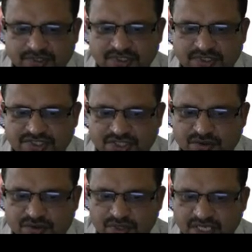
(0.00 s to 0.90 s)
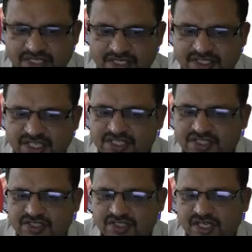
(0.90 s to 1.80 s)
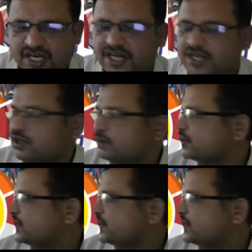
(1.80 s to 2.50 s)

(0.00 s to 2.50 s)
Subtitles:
this is known as H, height of the